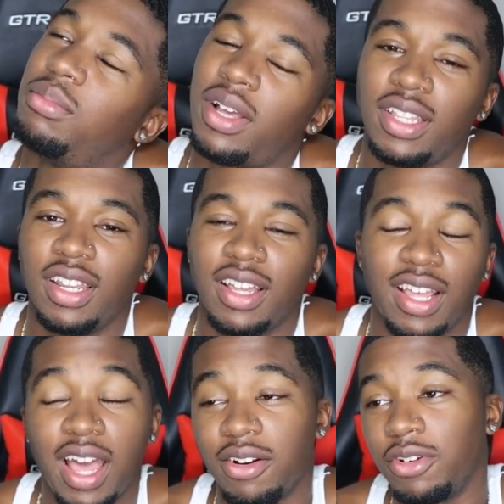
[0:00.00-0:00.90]
Probably not.
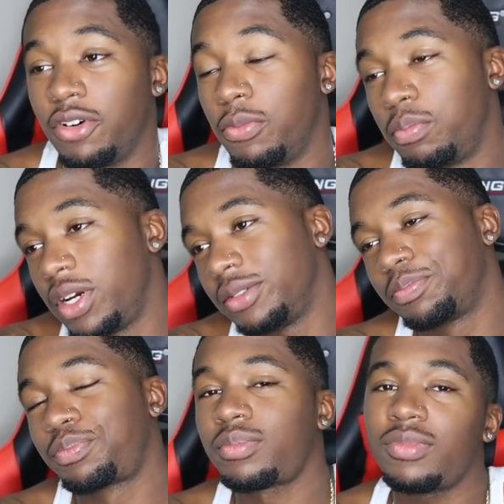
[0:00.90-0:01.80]
I don't know.
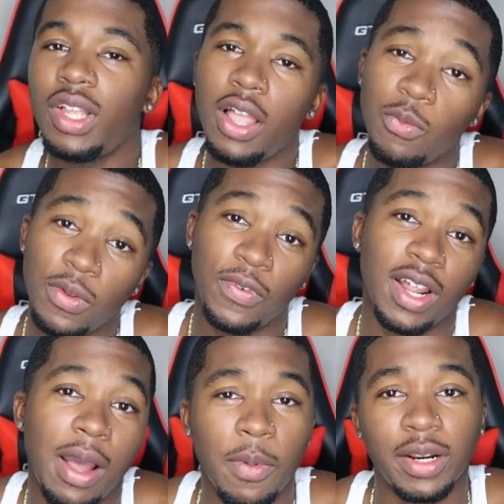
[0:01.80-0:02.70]
But we finna
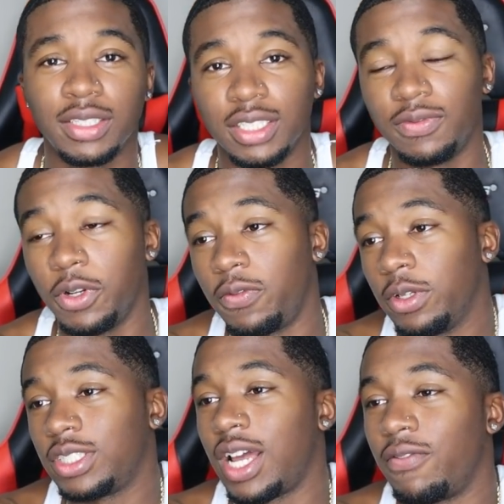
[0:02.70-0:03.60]
hop right into this video. If
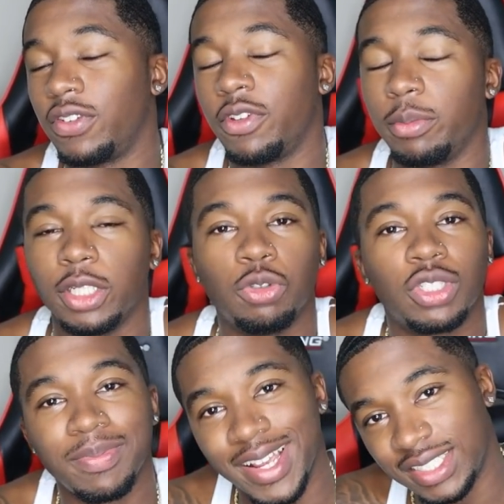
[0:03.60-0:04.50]
you're excited for the video, make sure you
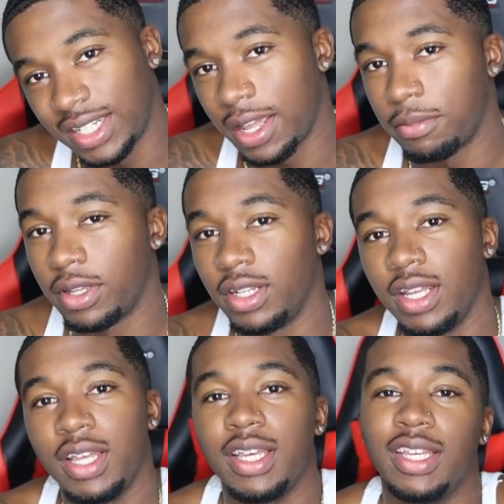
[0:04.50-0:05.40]
smash the like button.
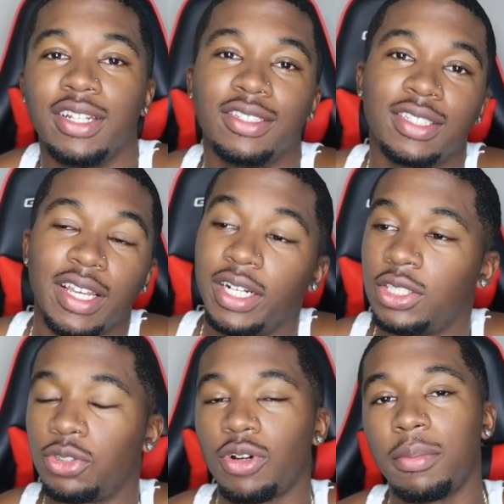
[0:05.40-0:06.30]
You know what I'm saying? Hit the
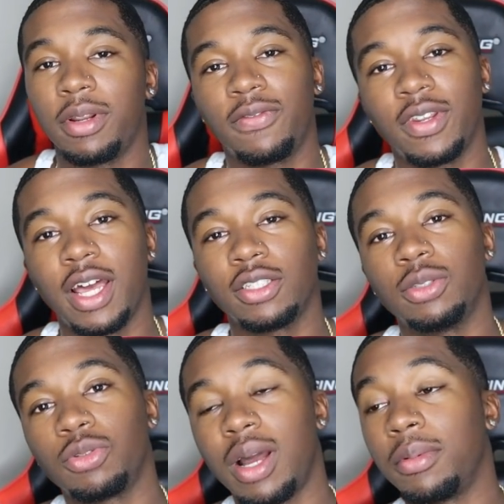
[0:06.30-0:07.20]
subscribe button if you're not
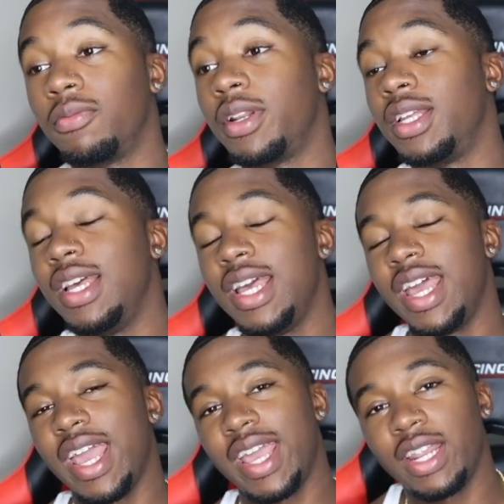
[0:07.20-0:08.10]
subscribed already.
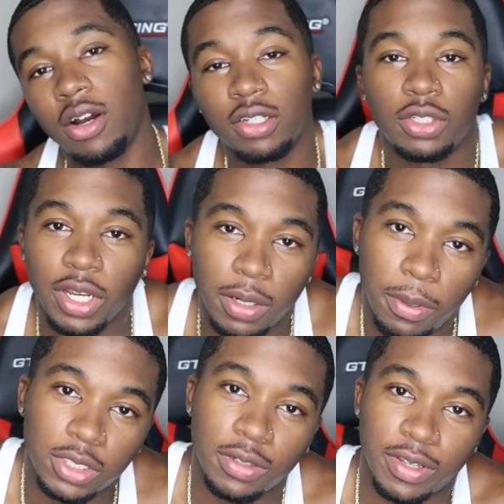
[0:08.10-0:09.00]
And also hit the
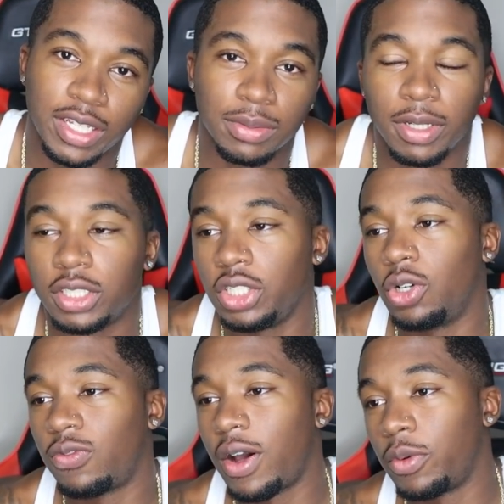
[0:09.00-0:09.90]
post notification bell so you're
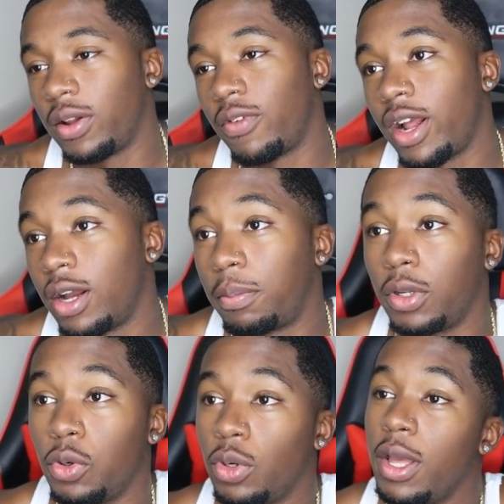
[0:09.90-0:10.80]
notified whenever I
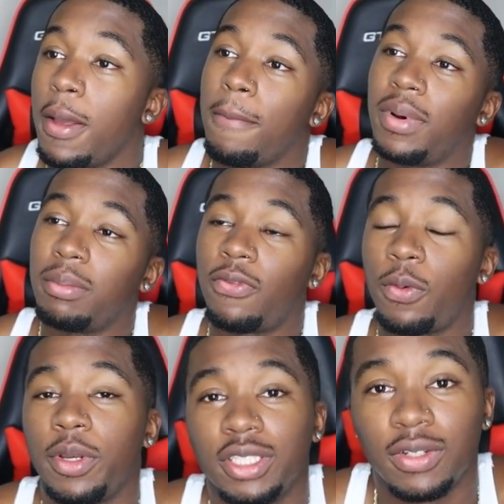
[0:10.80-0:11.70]
upload. But
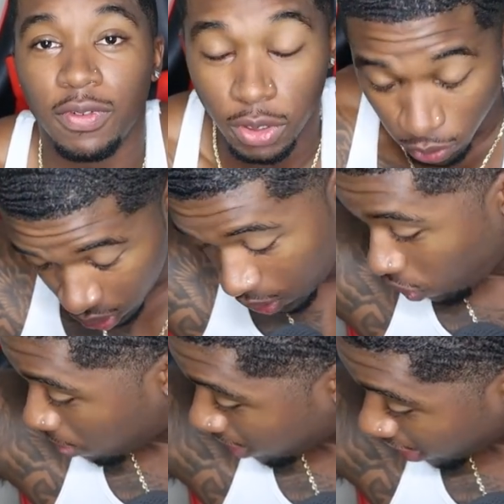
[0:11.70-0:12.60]
before we get into the video, you see why